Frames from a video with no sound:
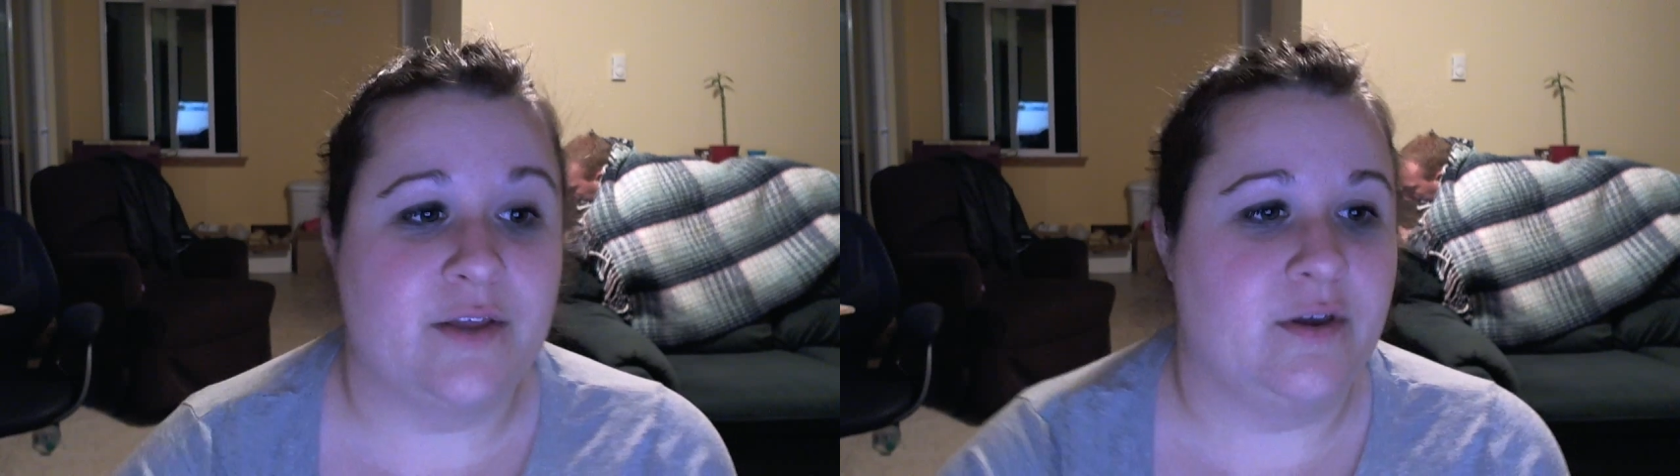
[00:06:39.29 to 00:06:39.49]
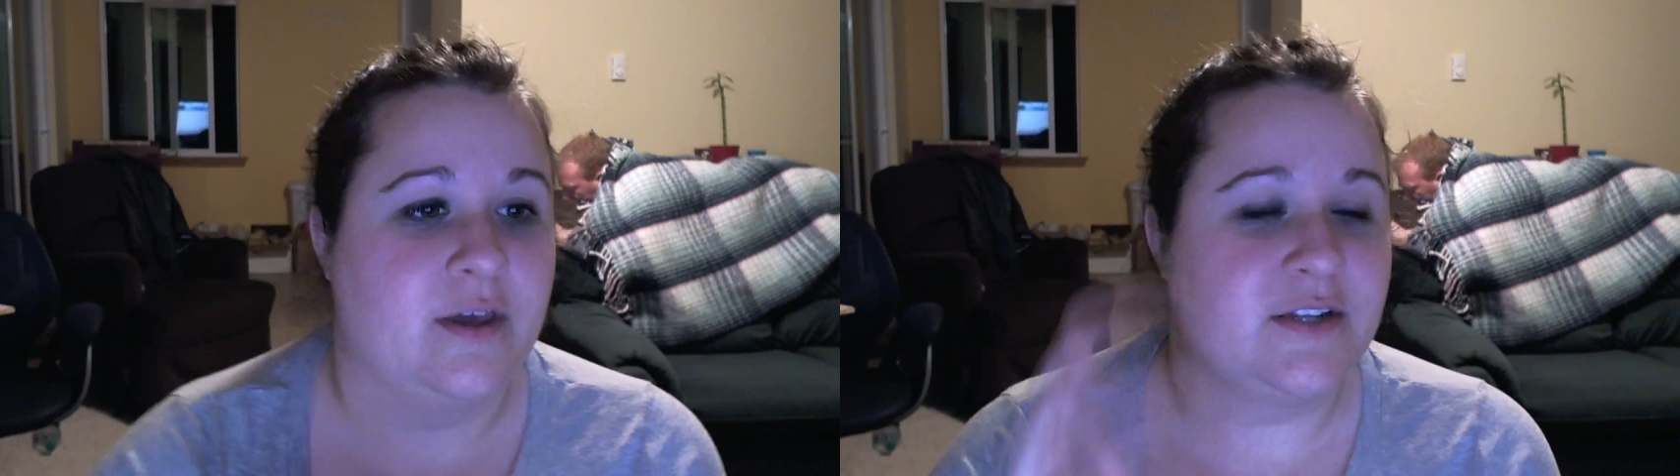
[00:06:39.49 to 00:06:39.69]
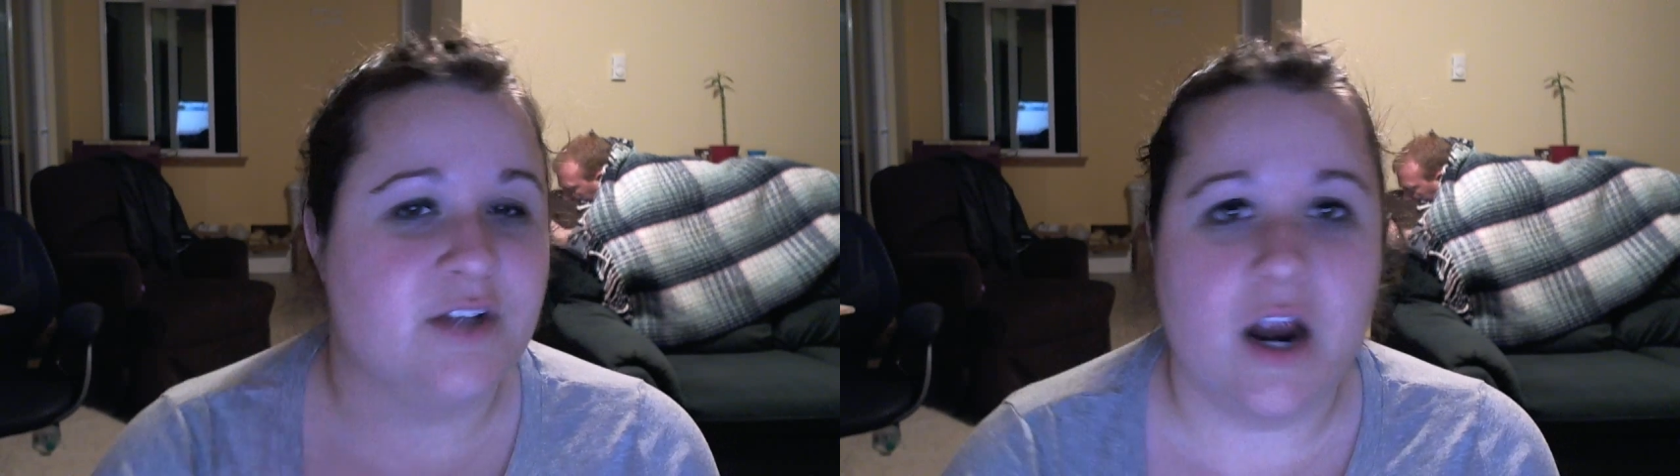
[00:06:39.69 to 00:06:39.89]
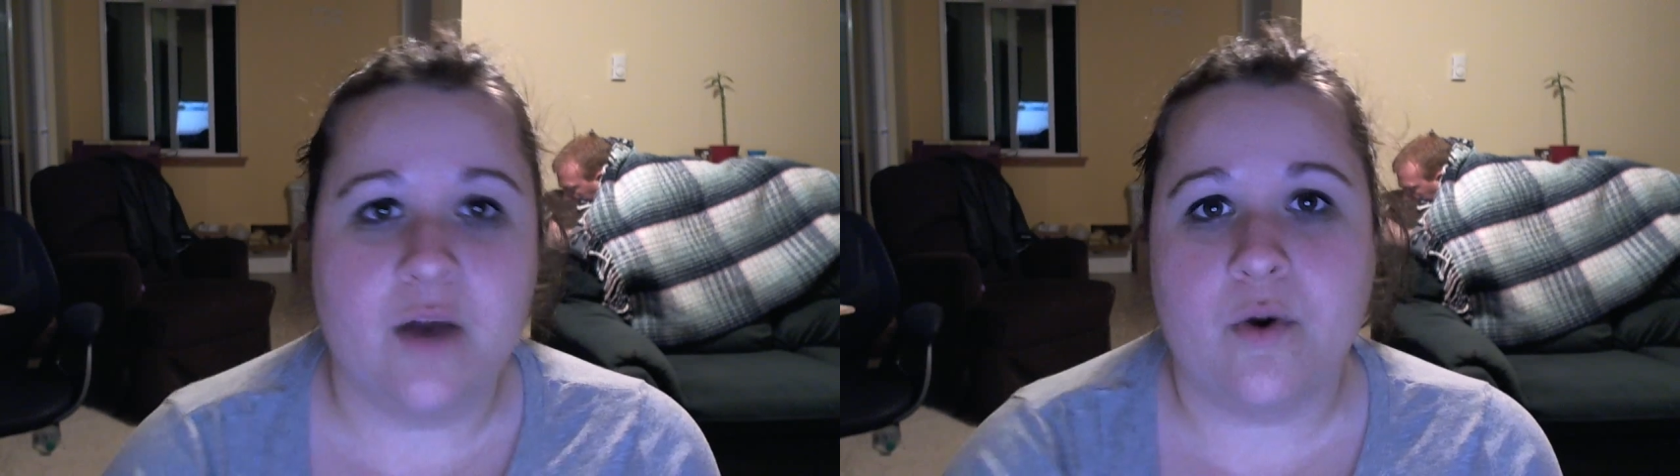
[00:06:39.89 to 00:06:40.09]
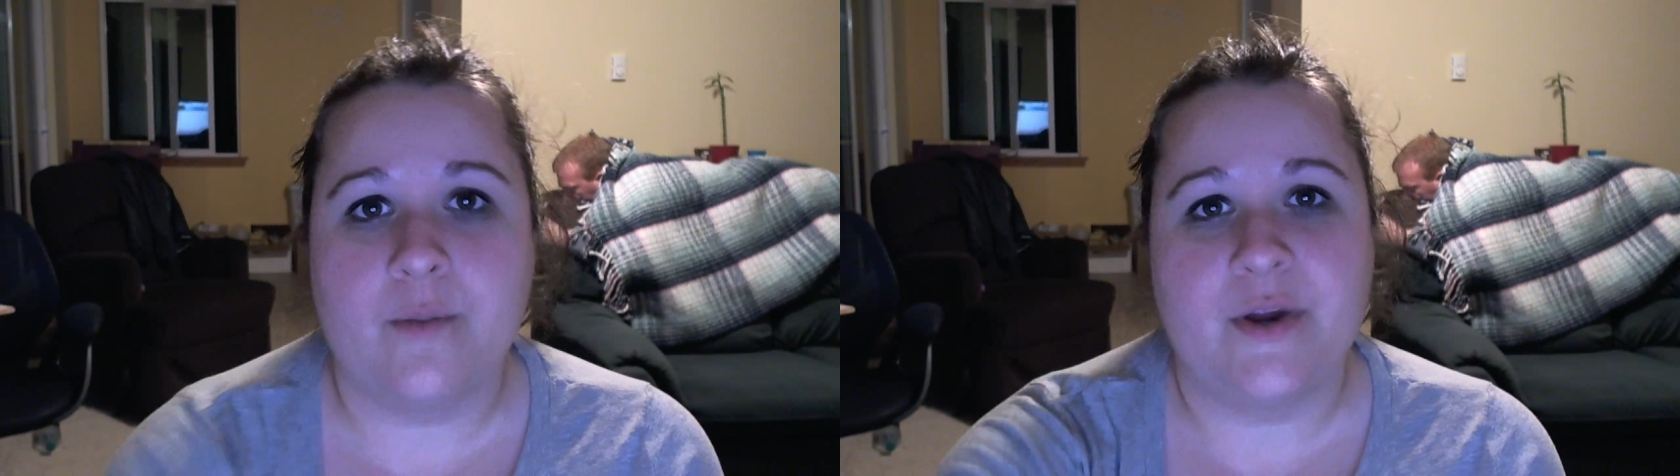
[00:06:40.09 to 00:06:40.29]
You can get a tart
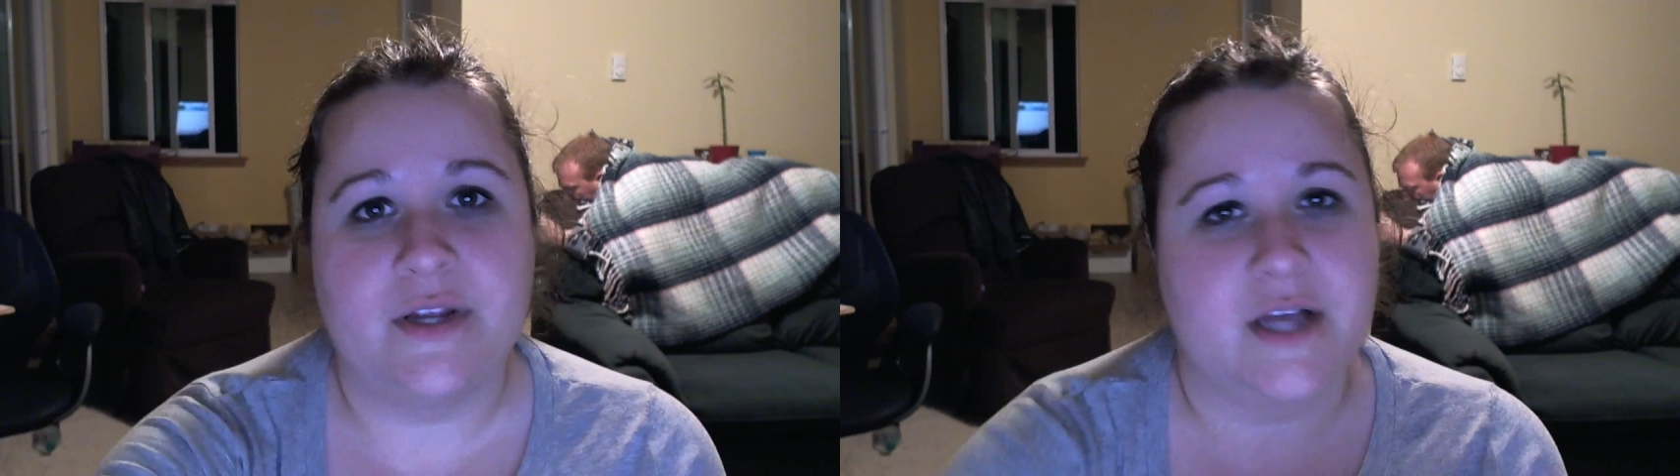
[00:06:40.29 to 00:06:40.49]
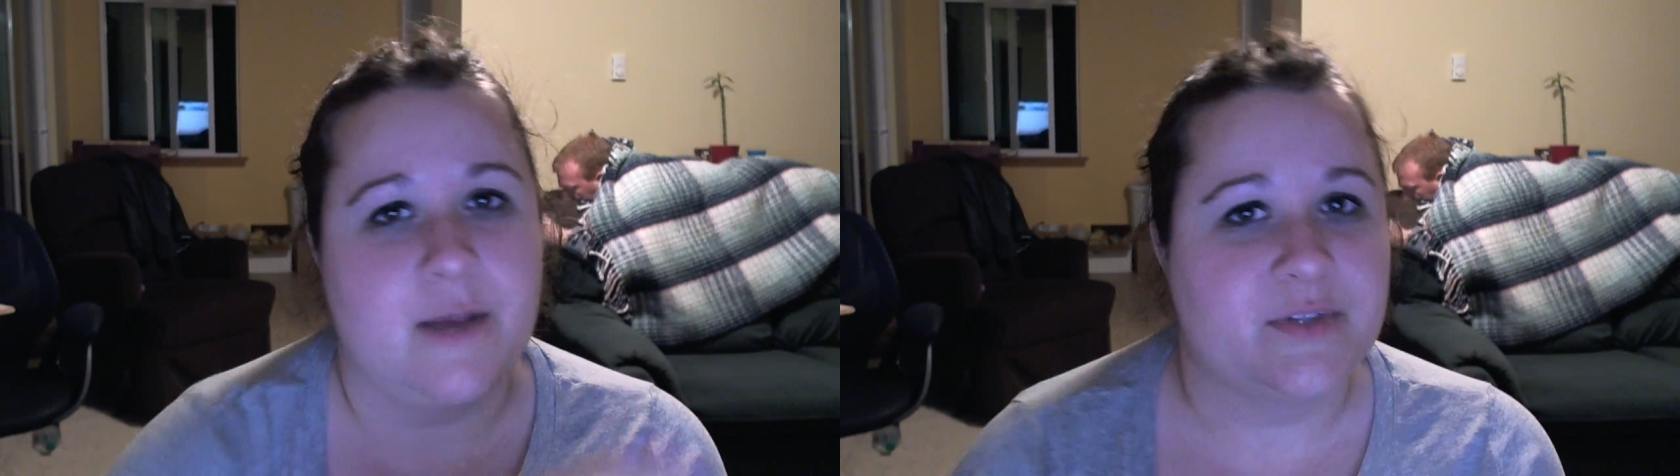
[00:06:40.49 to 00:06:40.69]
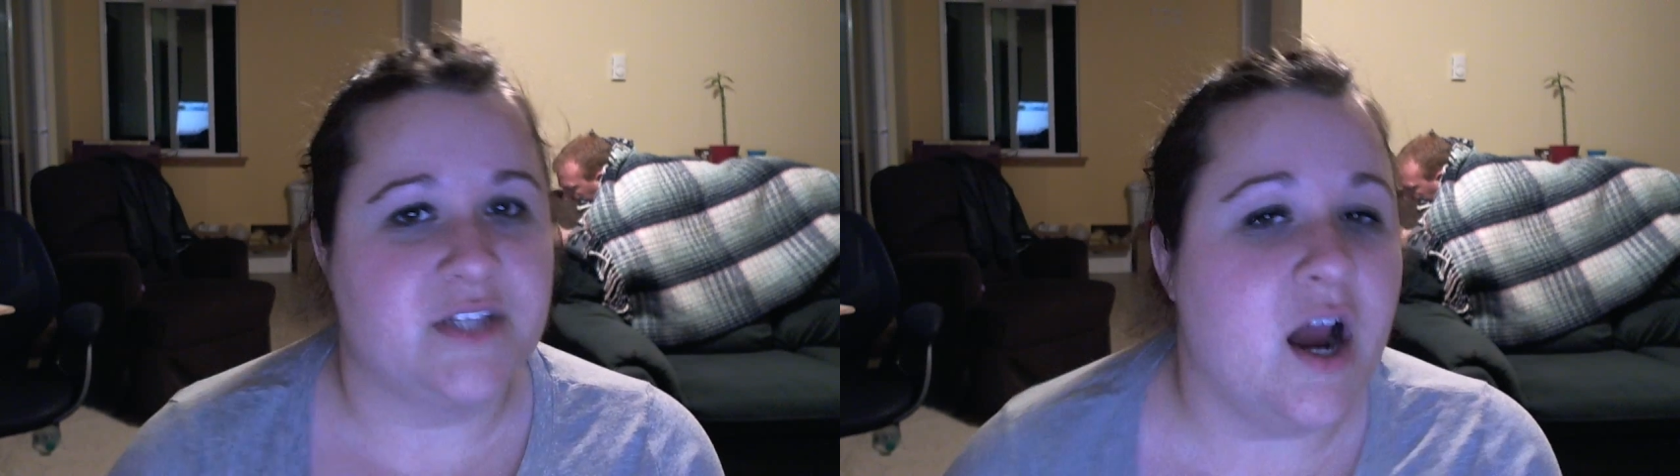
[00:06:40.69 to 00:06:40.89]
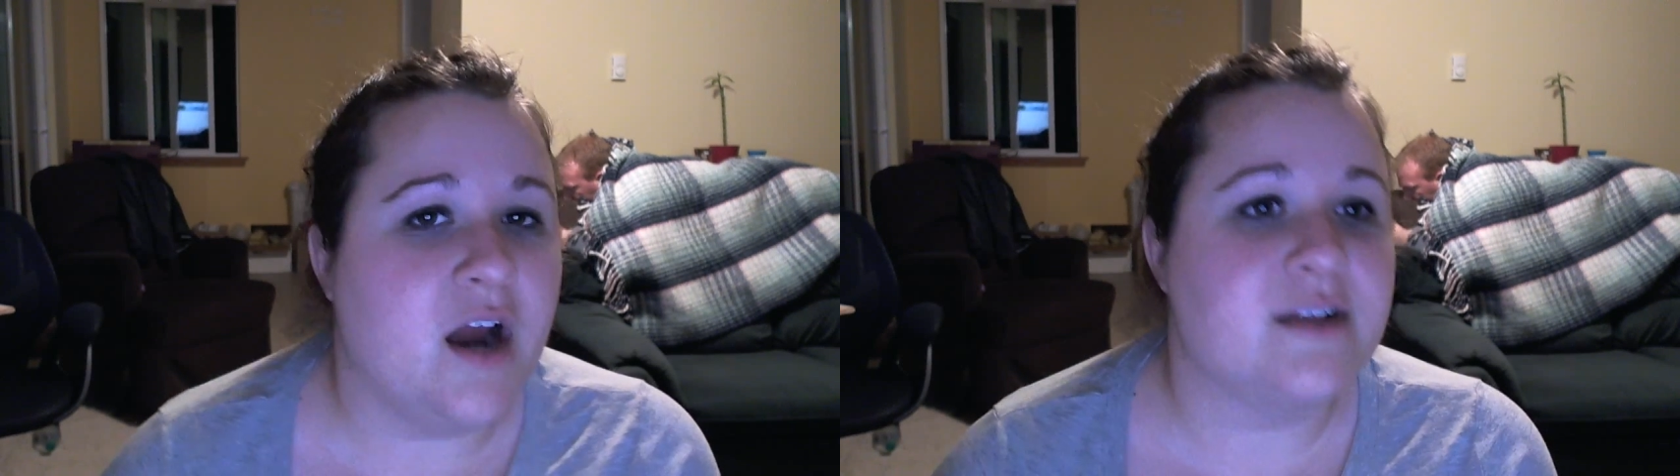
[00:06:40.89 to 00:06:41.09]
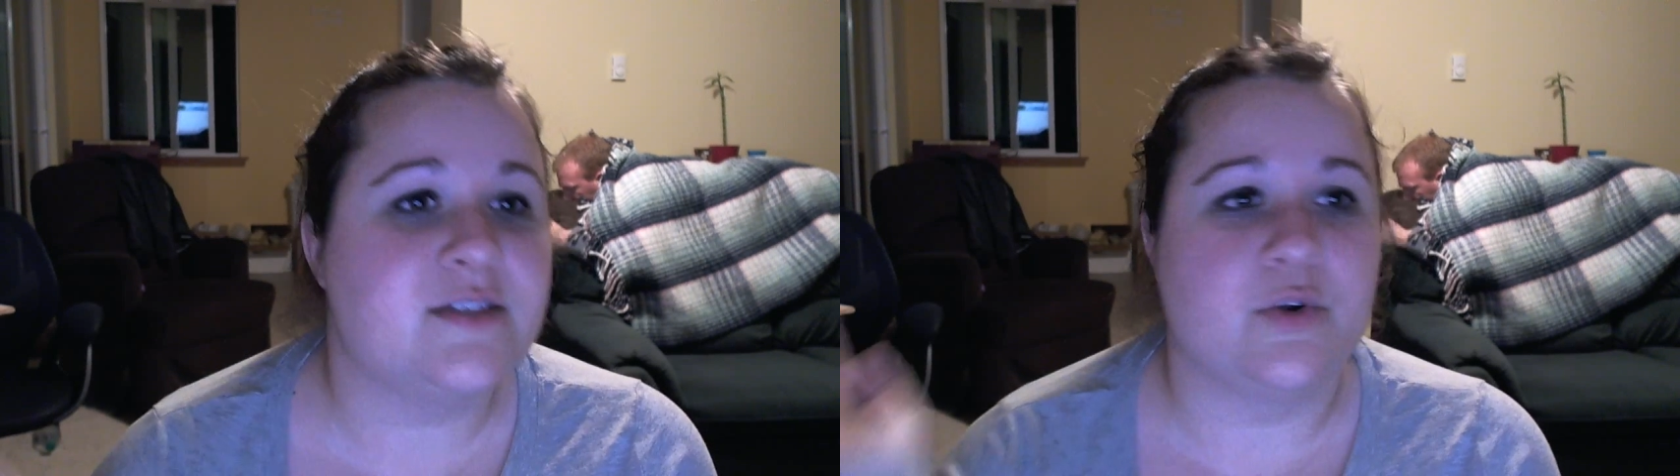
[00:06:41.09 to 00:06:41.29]
warmer and a couple tarts,